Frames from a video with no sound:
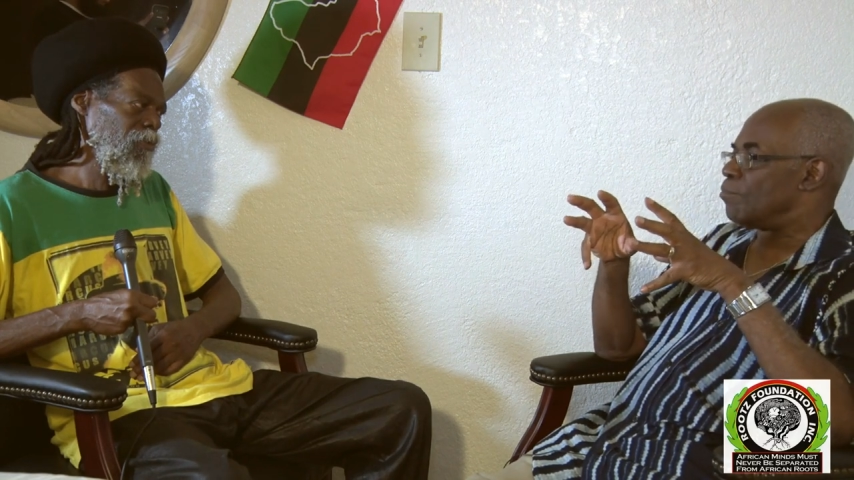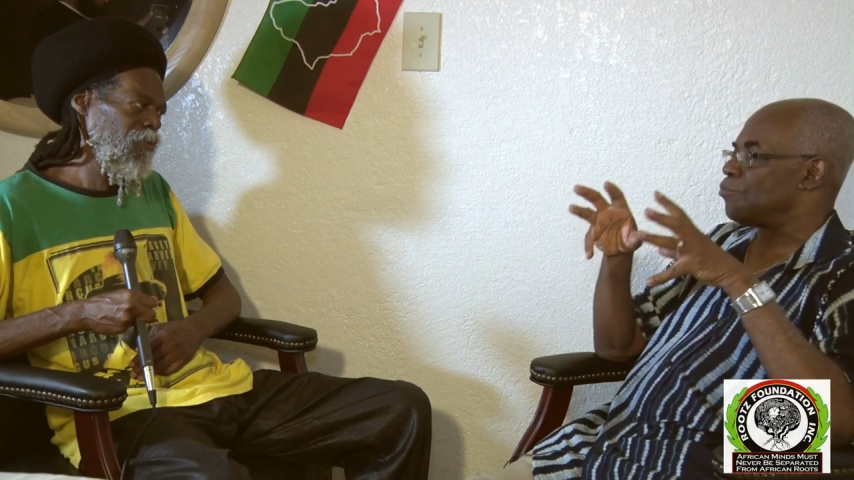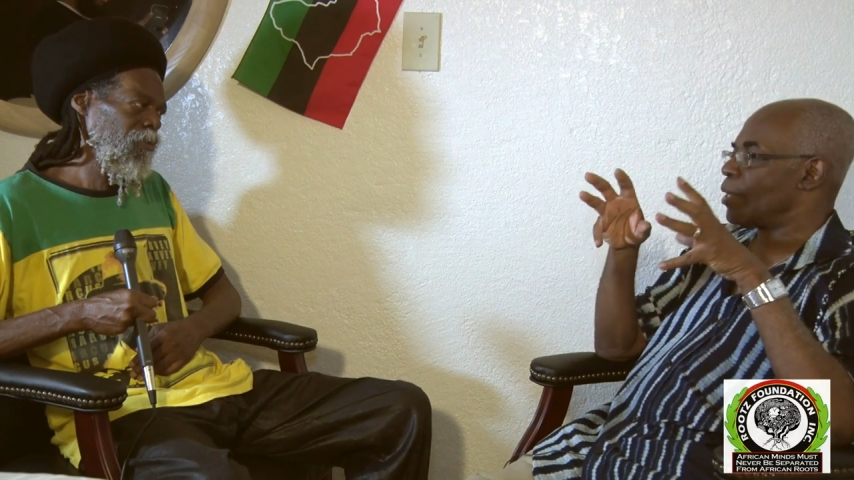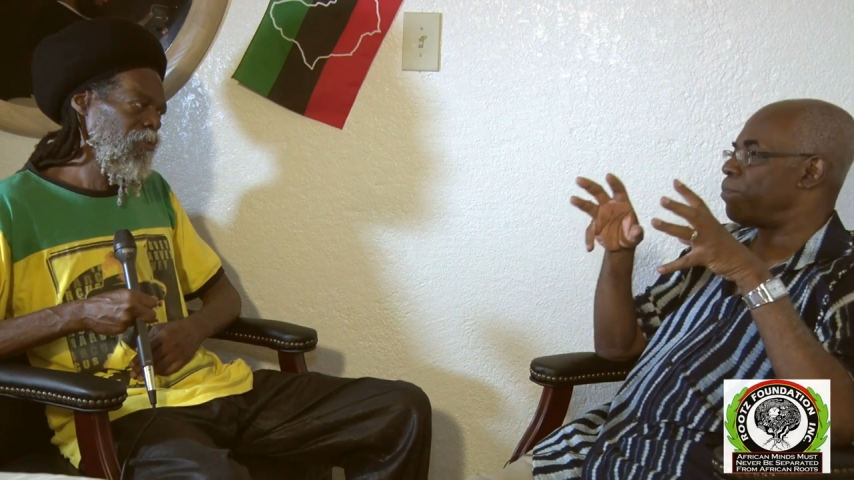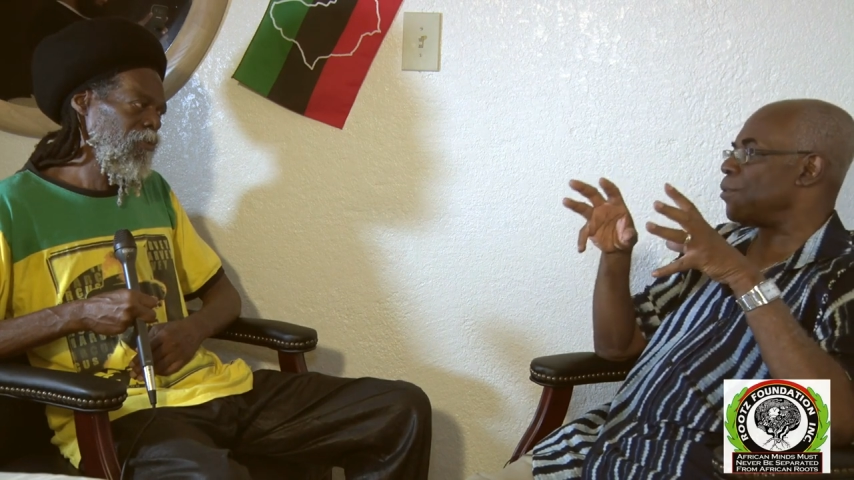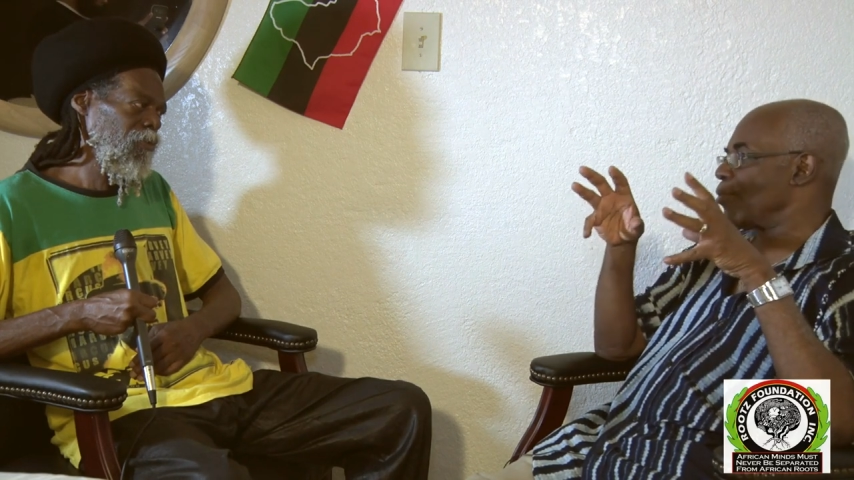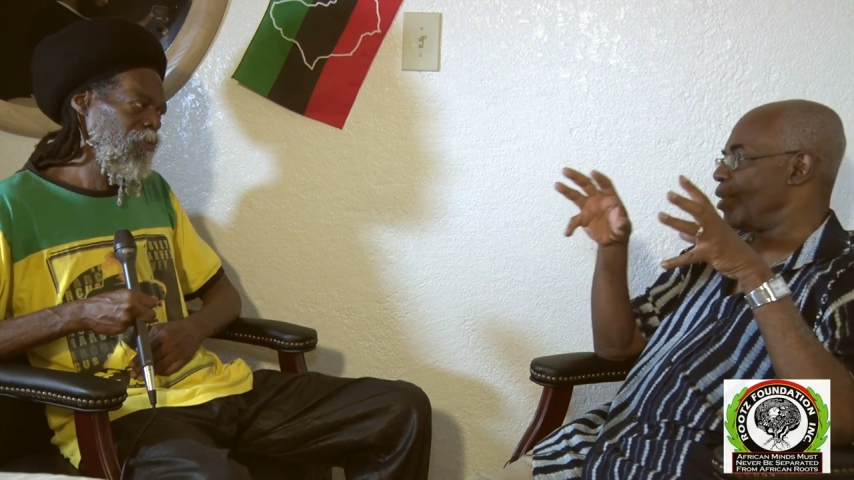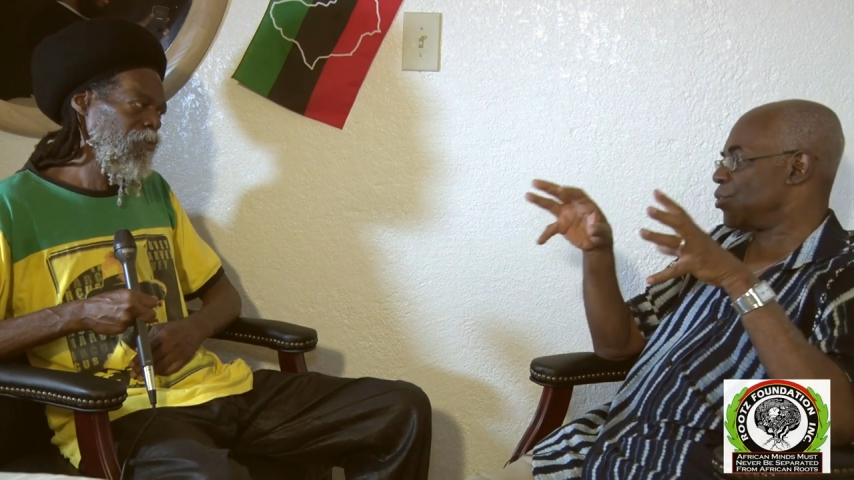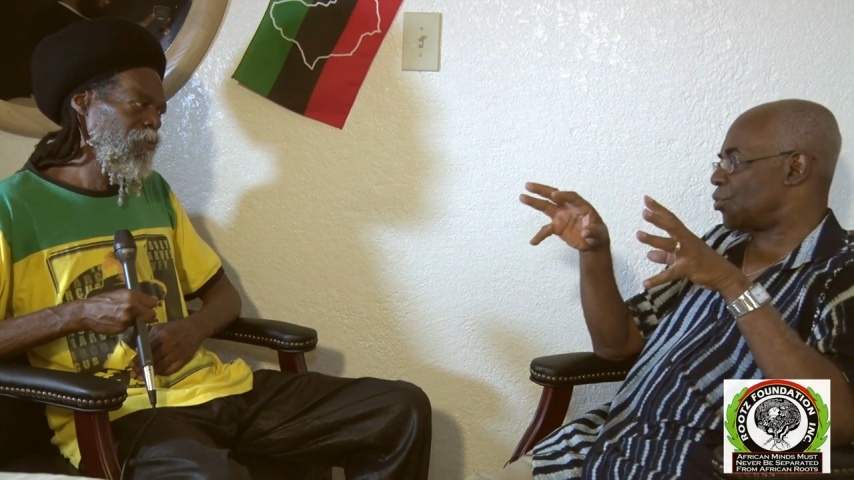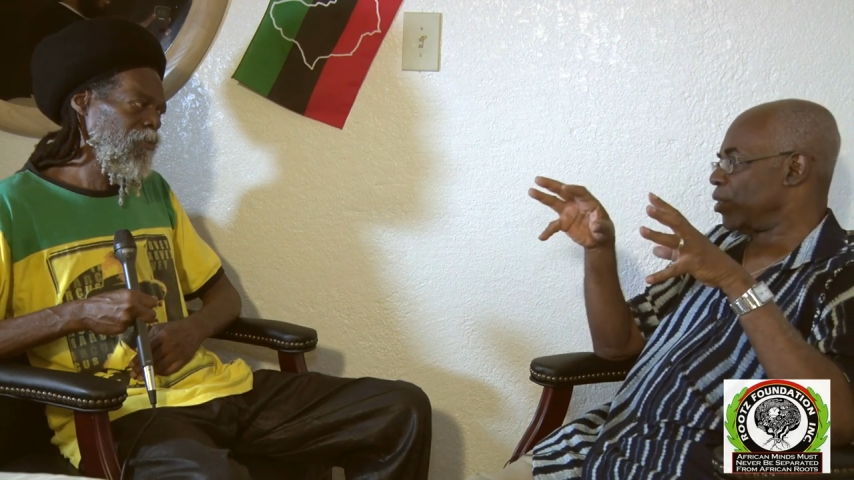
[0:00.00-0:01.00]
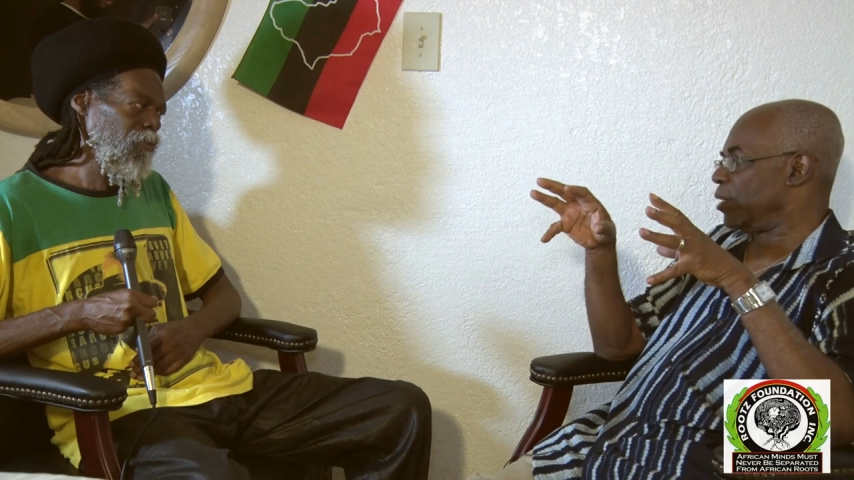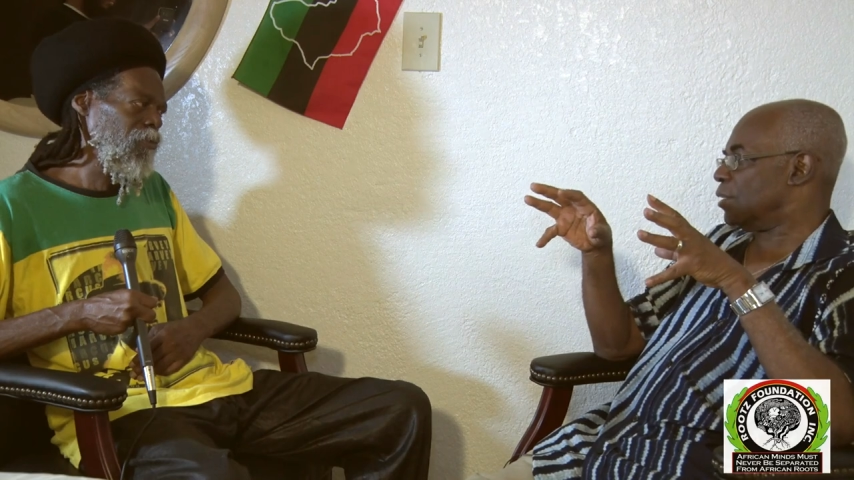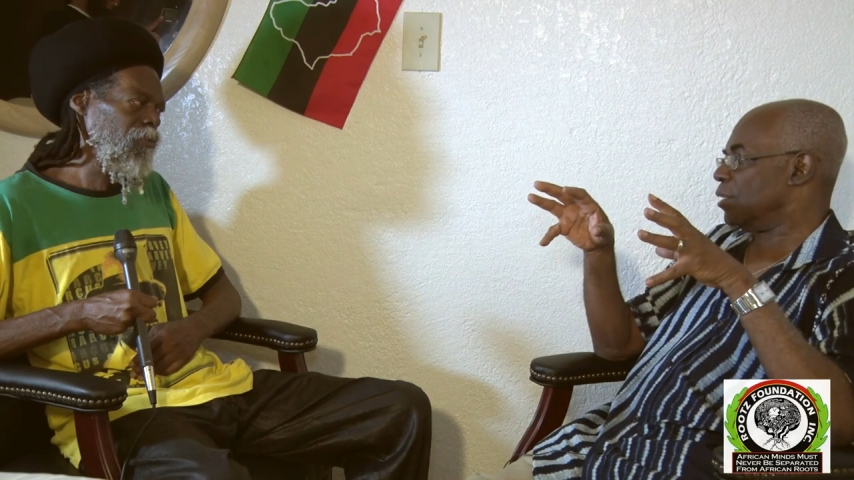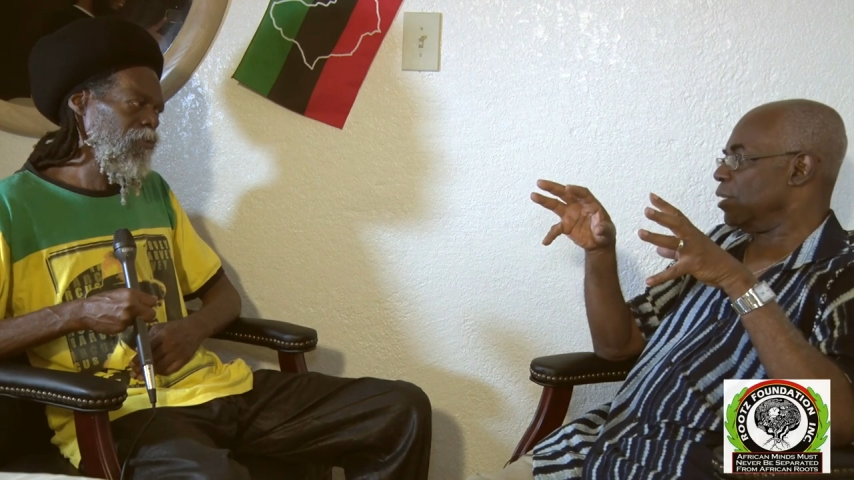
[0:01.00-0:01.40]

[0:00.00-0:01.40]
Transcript: preparation